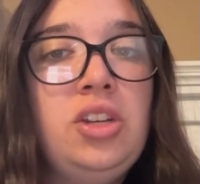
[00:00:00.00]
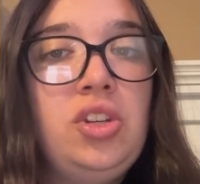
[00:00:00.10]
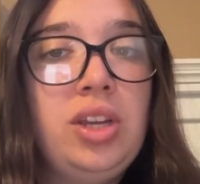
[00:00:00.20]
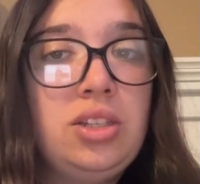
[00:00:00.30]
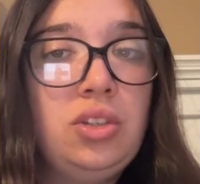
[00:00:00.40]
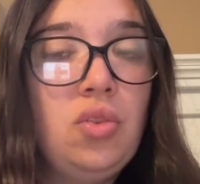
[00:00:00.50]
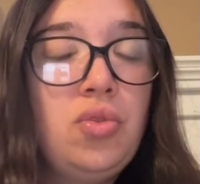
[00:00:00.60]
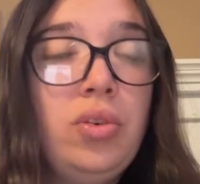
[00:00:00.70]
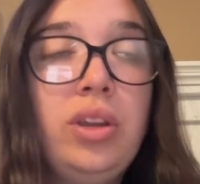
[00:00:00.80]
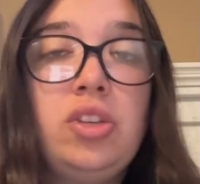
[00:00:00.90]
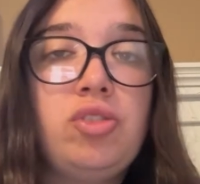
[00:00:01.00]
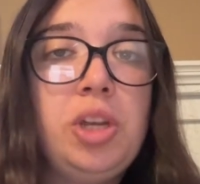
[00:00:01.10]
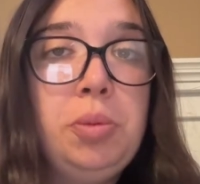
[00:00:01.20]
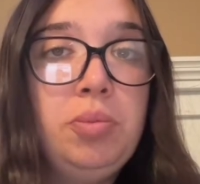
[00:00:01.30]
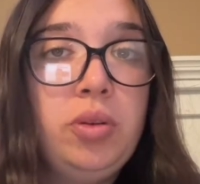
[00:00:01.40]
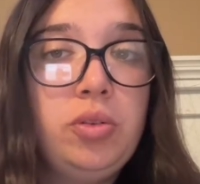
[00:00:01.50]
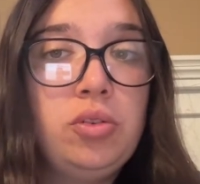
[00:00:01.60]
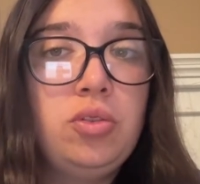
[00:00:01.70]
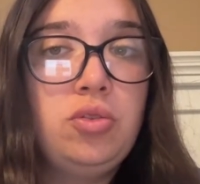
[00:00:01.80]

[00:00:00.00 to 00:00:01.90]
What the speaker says: she has to go through extreme emotional